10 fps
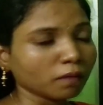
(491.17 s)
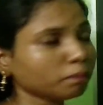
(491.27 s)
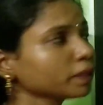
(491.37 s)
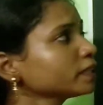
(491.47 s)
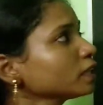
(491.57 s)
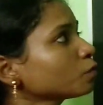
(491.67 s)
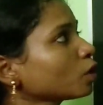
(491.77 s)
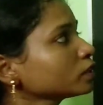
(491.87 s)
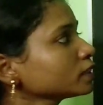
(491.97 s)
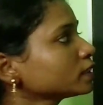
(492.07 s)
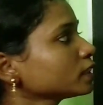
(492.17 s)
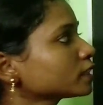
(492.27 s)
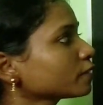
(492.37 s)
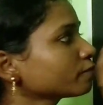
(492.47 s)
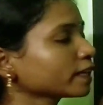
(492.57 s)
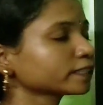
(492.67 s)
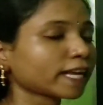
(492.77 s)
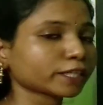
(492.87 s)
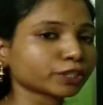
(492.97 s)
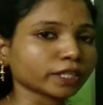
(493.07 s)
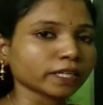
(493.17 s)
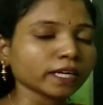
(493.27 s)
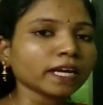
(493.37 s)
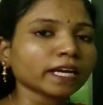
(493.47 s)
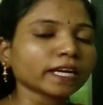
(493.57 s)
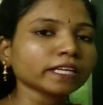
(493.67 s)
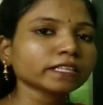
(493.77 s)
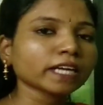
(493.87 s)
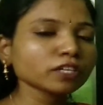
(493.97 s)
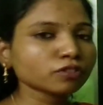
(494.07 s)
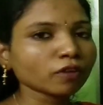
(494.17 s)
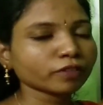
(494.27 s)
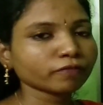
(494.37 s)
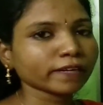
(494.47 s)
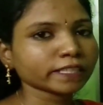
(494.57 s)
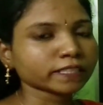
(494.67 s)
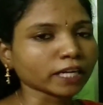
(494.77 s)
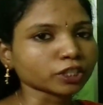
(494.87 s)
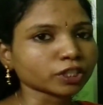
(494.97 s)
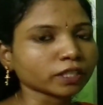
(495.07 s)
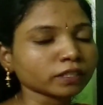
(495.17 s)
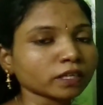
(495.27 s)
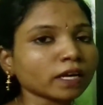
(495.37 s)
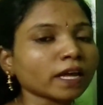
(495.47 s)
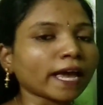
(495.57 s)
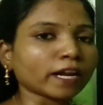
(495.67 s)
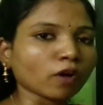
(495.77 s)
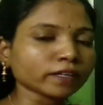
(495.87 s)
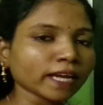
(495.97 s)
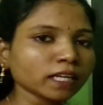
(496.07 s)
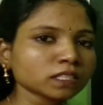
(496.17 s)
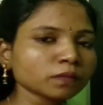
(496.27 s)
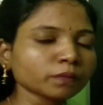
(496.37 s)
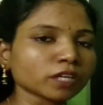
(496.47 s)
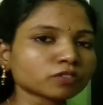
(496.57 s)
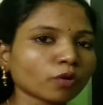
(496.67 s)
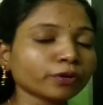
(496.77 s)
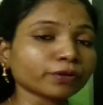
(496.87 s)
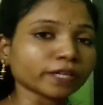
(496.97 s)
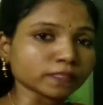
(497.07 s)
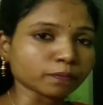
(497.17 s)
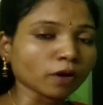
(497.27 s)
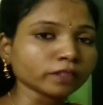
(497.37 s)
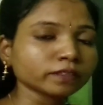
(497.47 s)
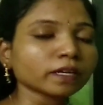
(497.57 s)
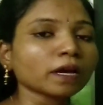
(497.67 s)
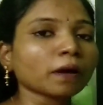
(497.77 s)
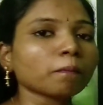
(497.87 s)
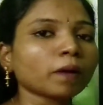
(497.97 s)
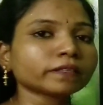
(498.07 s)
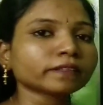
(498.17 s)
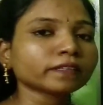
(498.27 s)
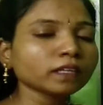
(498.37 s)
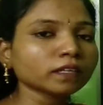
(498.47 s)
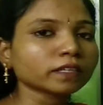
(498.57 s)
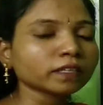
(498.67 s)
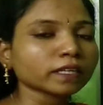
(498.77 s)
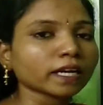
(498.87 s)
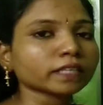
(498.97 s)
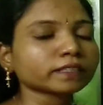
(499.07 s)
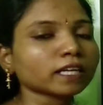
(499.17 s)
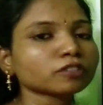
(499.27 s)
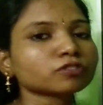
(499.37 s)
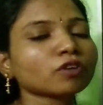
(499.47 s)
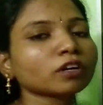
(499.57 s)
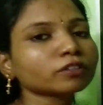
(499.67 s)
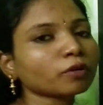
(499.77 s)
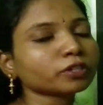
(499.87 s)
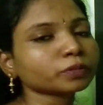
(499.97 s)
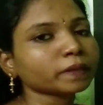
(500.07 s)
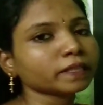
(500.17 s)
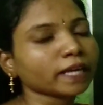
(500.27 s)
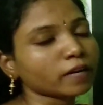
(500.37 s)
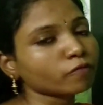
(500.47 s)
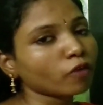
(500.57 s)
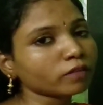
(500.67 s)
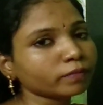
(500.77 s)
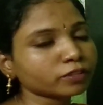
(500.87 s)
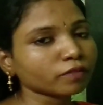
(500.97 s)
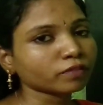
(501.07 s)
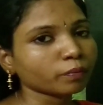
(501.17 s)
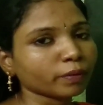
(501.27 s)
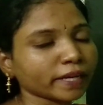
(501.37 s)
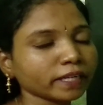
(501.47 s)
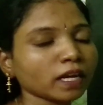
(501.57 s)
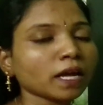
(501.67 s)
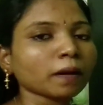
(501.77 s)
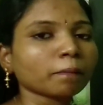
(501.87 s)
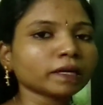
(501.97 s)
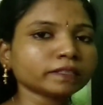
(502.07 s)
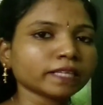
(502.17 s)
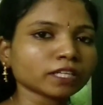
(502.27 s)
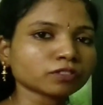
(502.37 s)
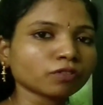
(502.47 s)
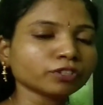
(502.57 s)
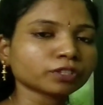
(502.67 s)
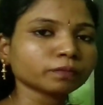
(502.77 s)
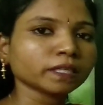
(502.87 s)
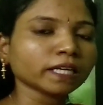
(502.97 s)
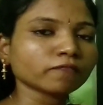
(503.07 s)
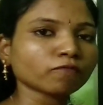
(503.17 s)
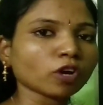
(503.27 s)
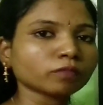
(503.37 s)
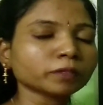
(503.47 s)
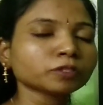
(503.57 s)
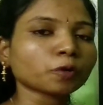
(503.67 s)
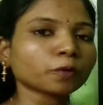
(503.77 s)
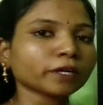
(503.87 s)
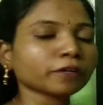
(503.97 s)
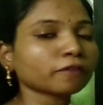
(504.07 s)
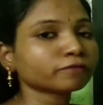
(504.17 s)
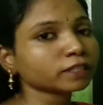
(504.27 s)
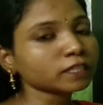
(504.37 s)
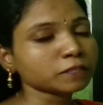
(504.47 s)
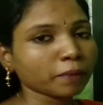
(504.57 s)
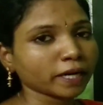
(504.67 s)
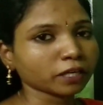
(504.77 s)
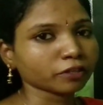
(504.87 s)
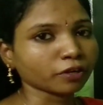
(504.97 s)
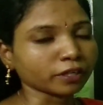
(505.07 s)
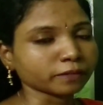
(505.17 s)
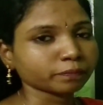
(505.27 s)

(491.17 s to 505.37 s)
But then what is this reflex action? In case of reflex action, an organism is going to respond, but here there is not going to be the involvement of the brain, but there is going to be involvement only of the spinal cord.